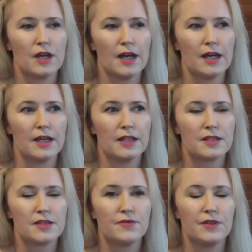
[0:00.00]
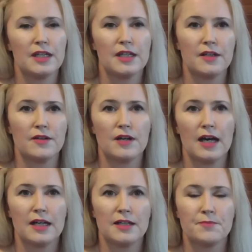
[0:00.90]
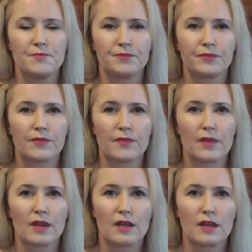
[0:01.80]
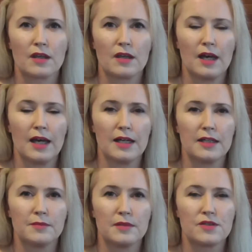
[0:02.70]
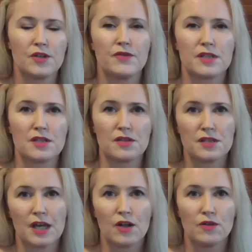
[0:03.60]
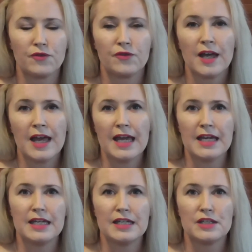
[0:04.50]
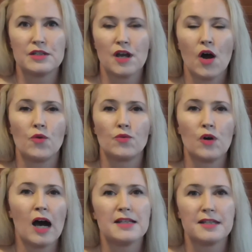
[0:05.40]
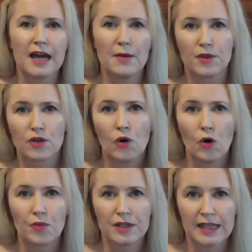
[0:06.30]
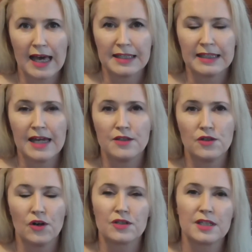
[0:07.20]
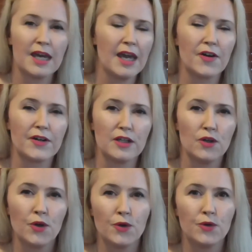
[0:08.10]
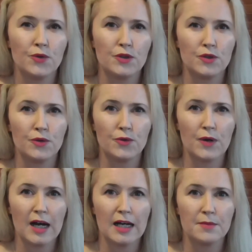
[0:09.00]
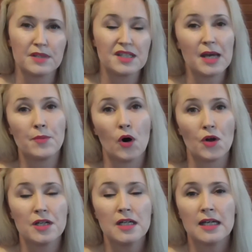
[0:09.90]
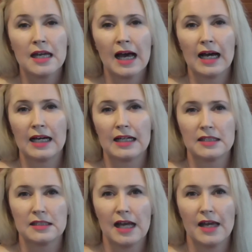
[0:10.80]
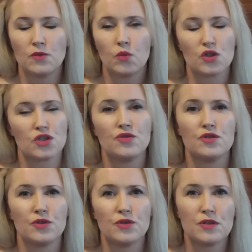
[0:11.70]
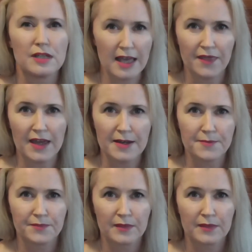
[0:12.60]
uh, severe um, um, service to self is rising up the corporate ladder and not caring who you um, step on uh, and what you do to get there.